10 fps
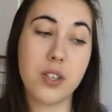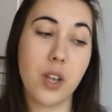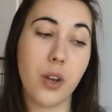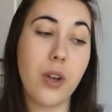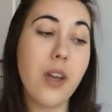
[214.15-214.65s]

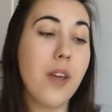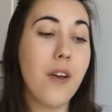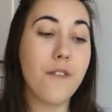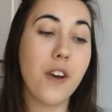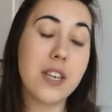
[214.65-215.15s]
So
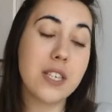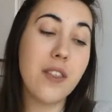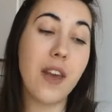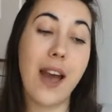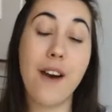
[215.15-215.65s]
firstly
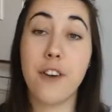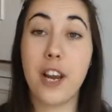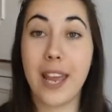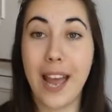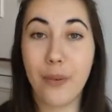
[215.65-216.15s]
they have an
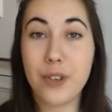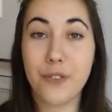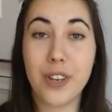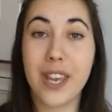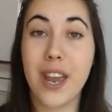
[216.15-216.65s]
account
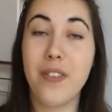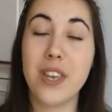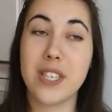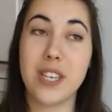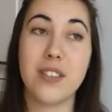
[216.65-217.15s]
fee, and
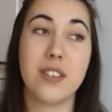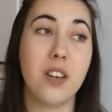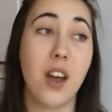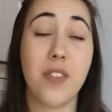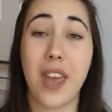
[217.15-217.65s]
this is
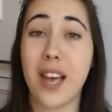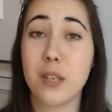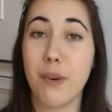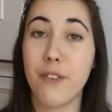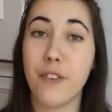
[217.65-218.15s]
like the
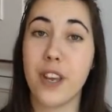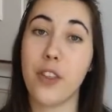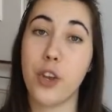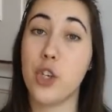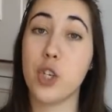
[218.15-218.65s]
admin fee
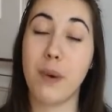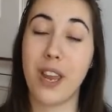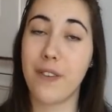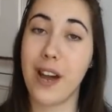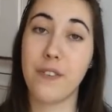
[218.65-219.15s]
that you just pay
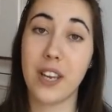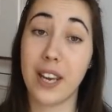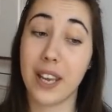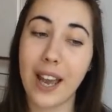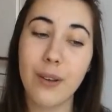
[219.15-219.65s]
for having an
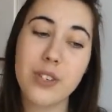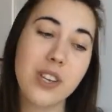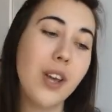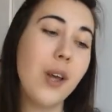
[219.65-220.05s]
account,